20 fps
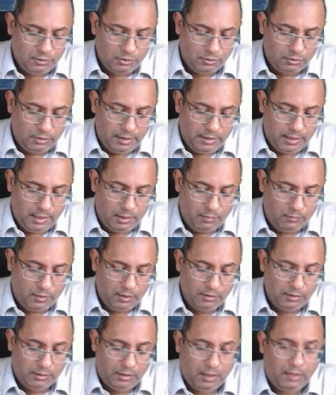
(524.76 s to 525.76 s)
So there are
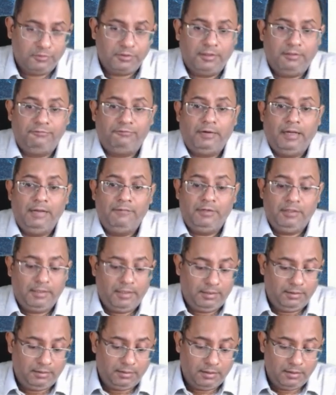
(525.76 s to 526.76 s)

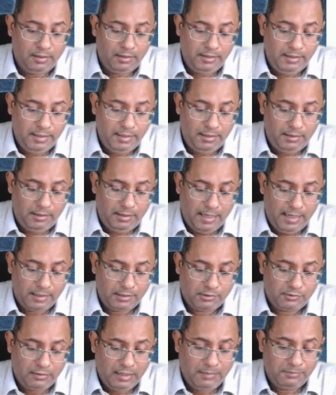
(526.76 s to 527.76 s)
1538
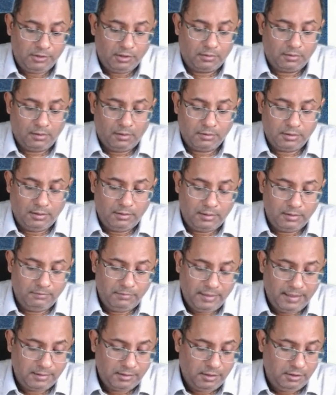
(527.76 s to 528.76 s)
tax traps across
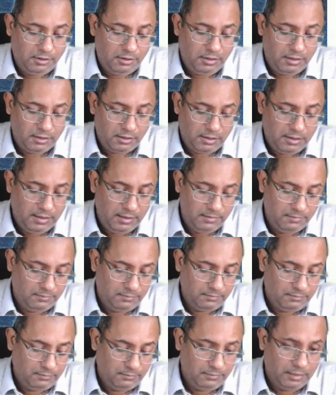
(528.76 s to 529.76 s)
income tax and GST.
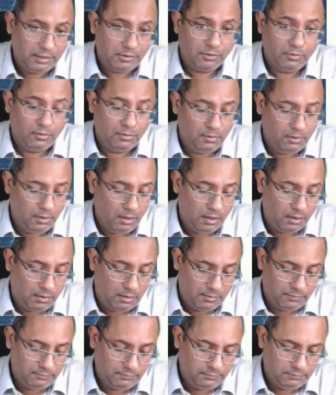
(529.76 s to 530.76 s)
That's a whole
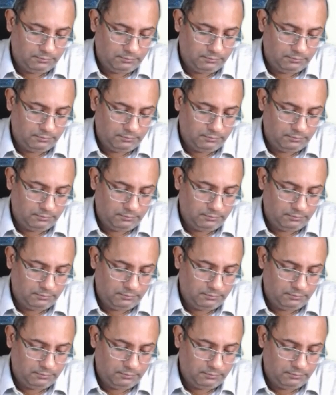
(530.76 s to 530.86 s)
lot.